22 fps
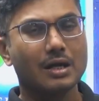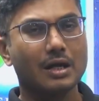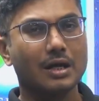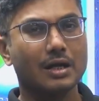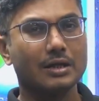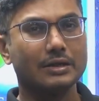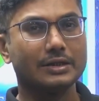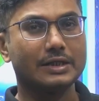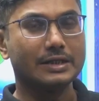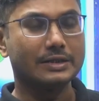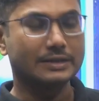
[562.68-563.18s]

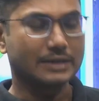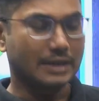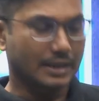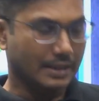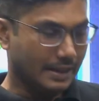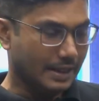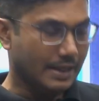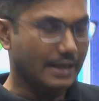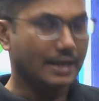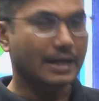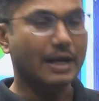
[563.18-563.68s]
things are
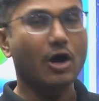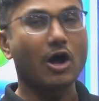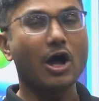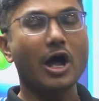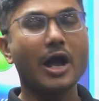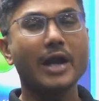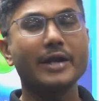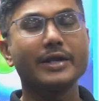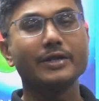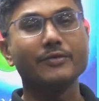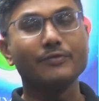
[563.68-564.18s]
there.
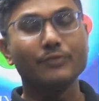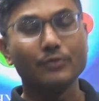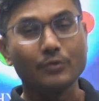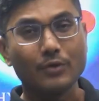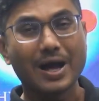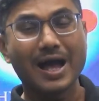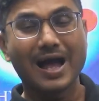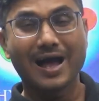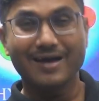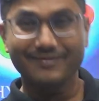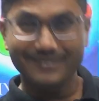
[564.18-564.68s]
And if you
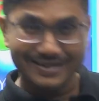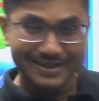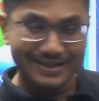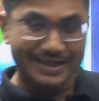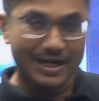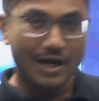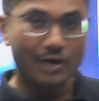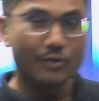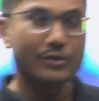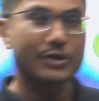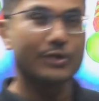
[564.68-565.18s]
have any
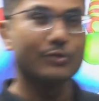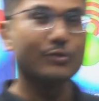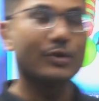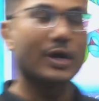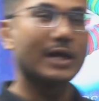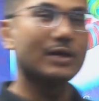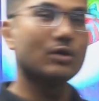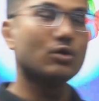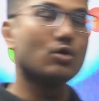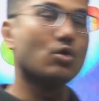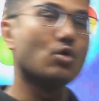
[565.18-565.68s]
doubt, you
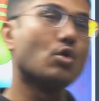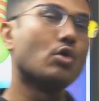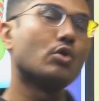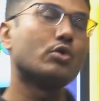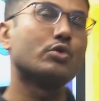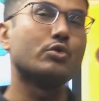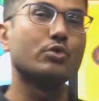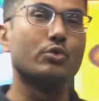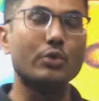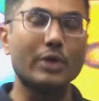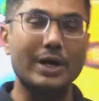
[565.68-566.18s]
can go
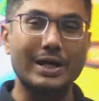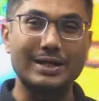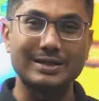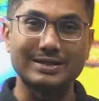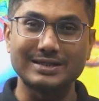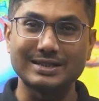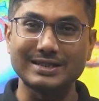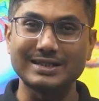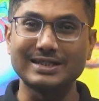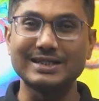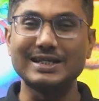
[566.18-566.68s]
to
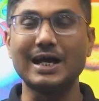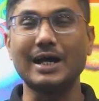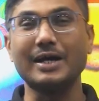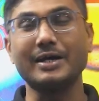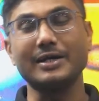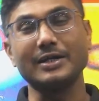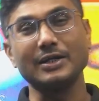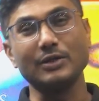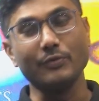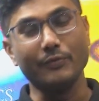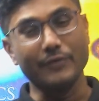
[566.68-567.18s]

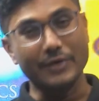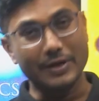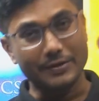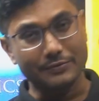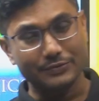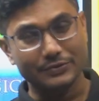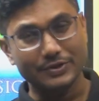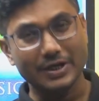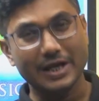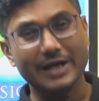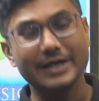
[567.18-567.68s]
NCERT
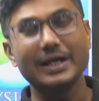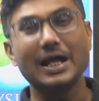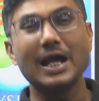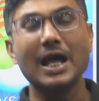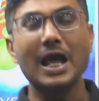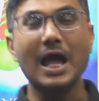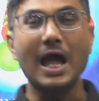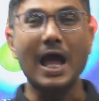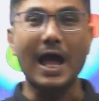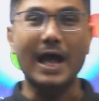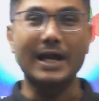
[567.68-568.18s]
website
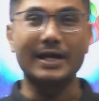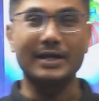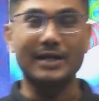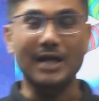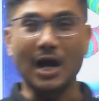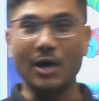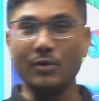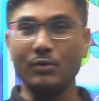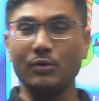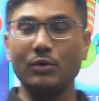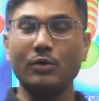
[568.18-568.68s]
and
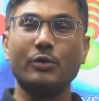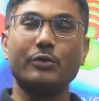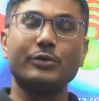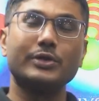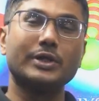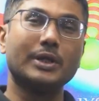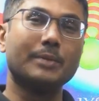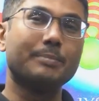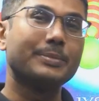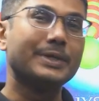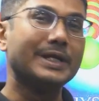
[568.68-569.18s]
download
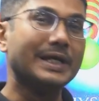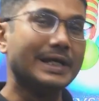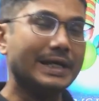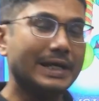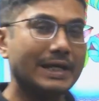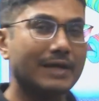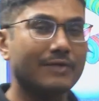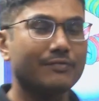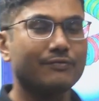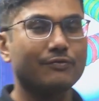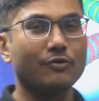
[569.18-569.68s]
the
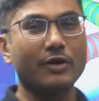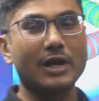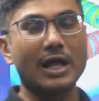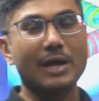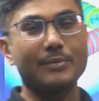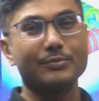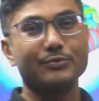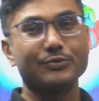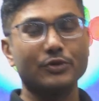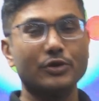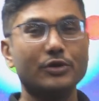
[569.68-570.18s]
PDF for
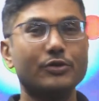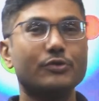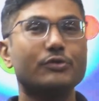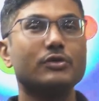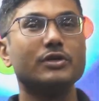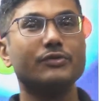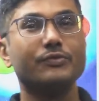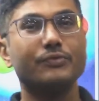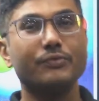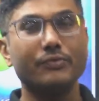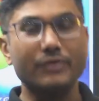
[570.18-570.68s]

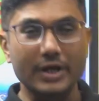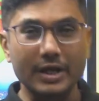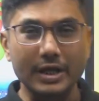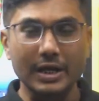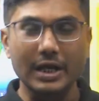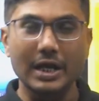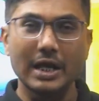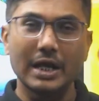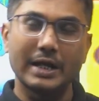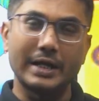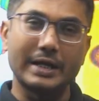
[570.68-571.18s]
absolutely free.
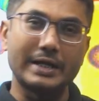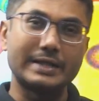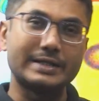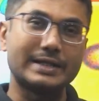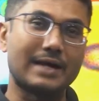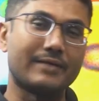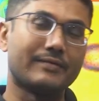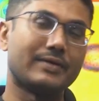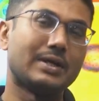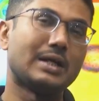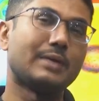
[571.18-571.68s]
It is
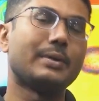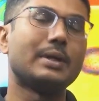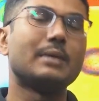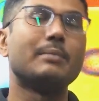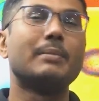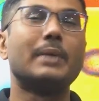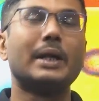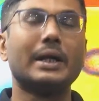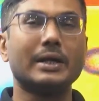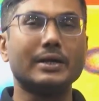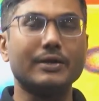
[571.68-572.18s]
available,
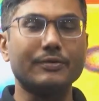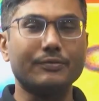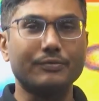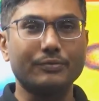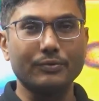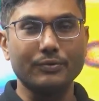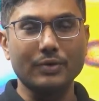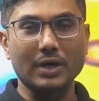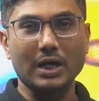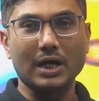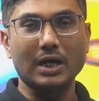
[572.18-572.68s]
but if
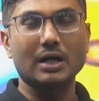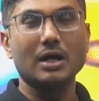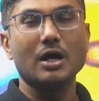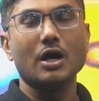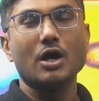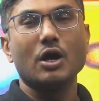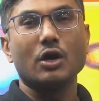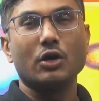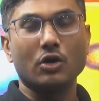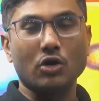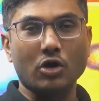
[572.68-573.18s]
you are
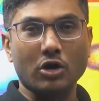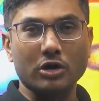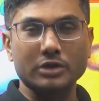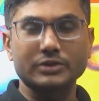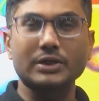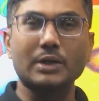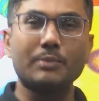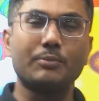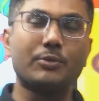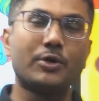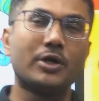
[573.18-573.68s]
not
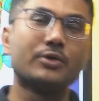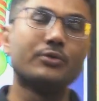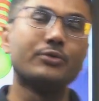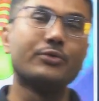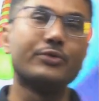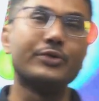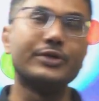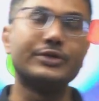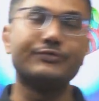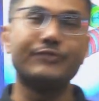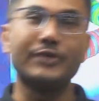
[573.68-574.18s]
someone
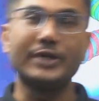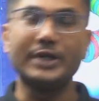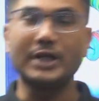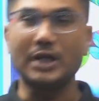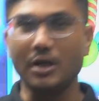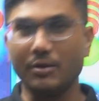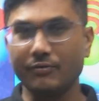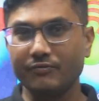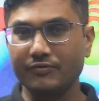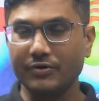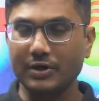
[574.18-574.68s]
who is very
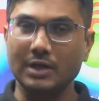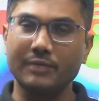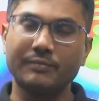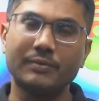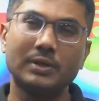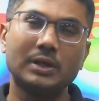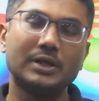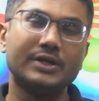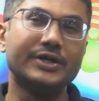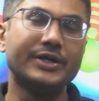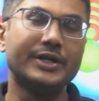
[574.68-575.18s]

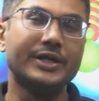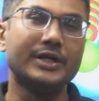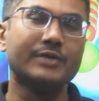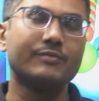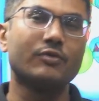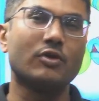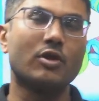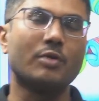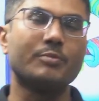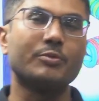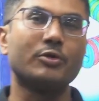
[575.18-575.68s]
comfortable reading
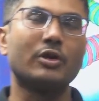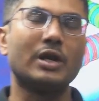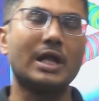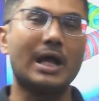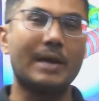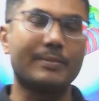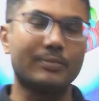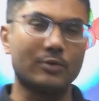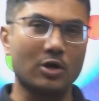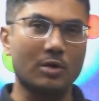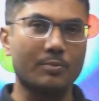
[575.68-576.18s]
from your
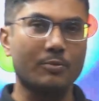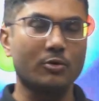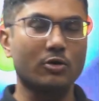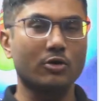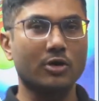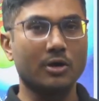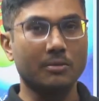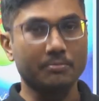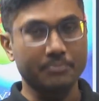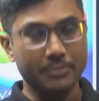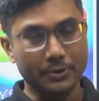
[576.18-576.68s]
laptop or
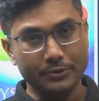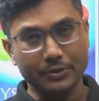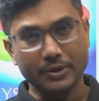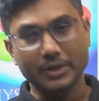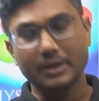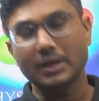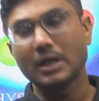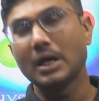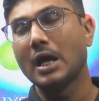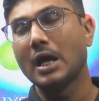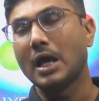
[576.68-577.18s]

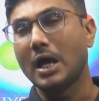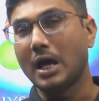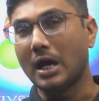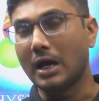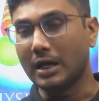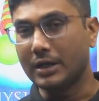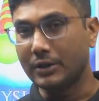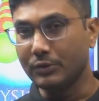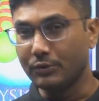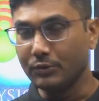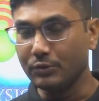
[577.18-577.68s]
computer,
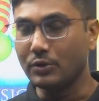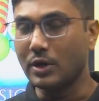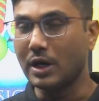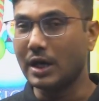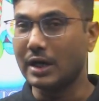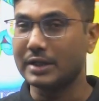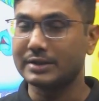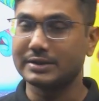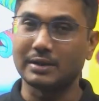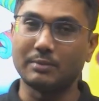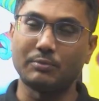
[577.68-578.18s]
you
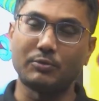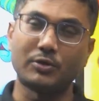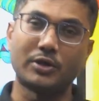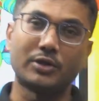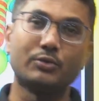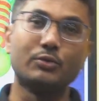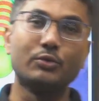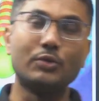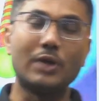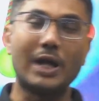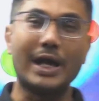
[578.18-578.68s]
are someone
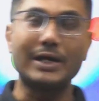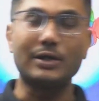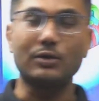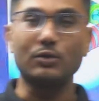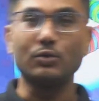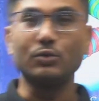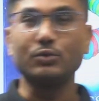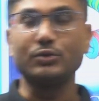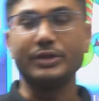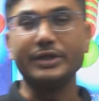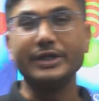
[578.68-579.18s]
who like
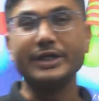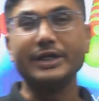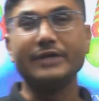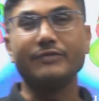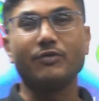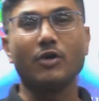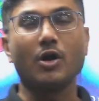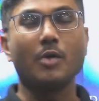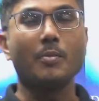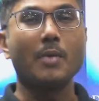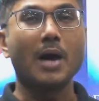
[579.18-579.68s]
to read
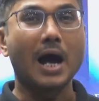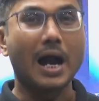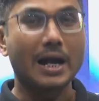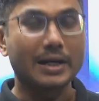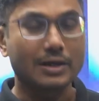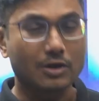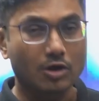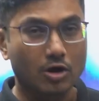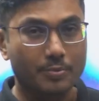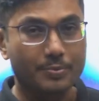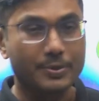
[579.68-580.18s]
from hard
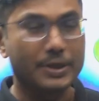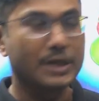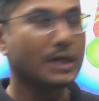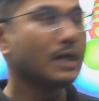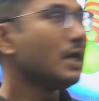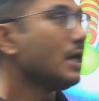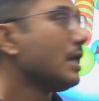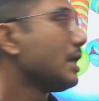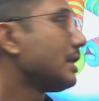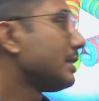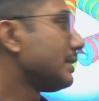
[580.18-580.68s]
copy,
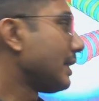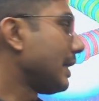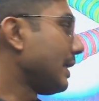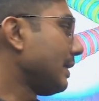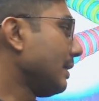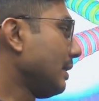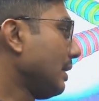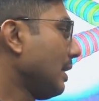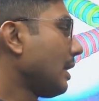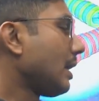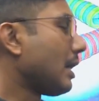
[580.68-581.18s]

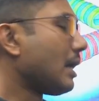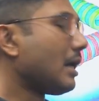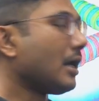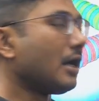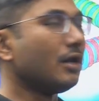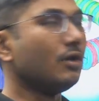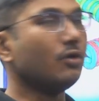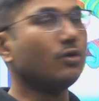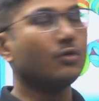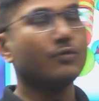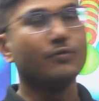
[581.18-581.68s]
then
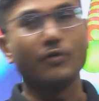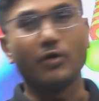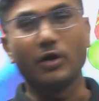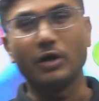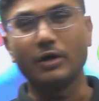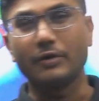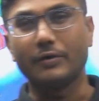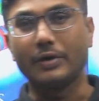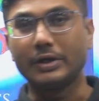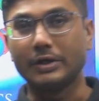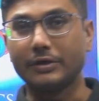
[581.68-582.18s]
look for
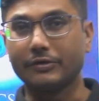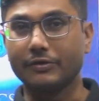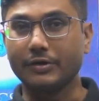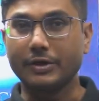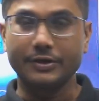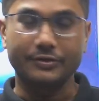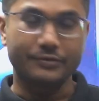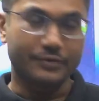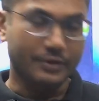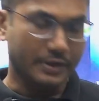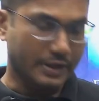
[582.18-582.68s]

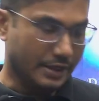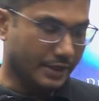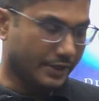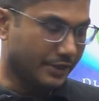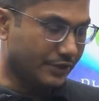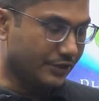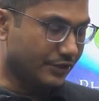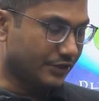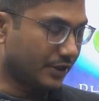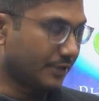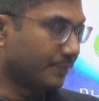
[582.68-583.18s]
2023
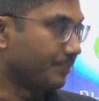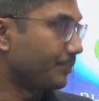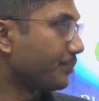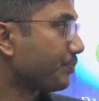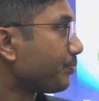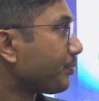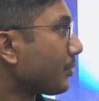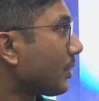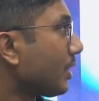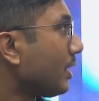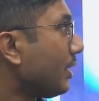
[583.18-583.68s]
edition,
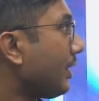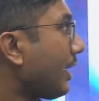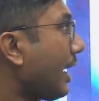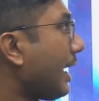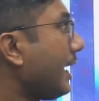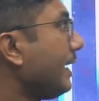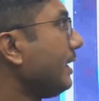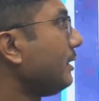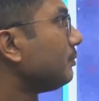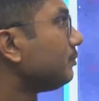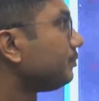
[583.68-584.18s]

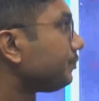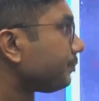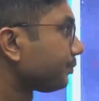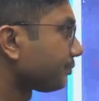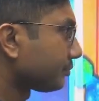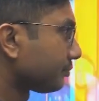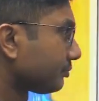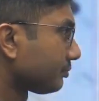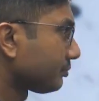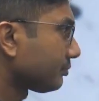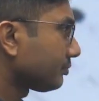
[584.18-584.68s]
right?
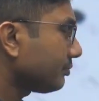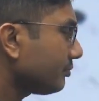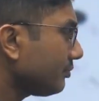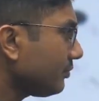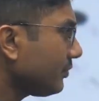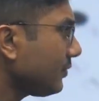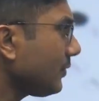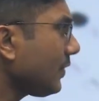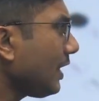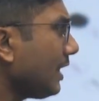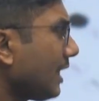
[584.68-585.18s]

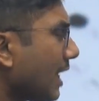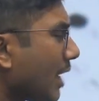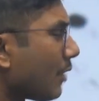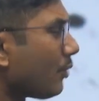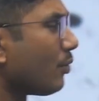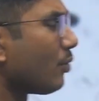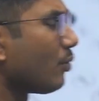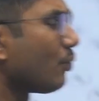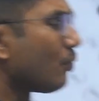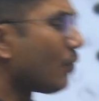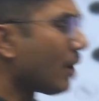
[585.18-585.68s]
Now,
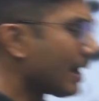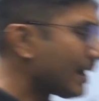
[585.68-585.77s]
what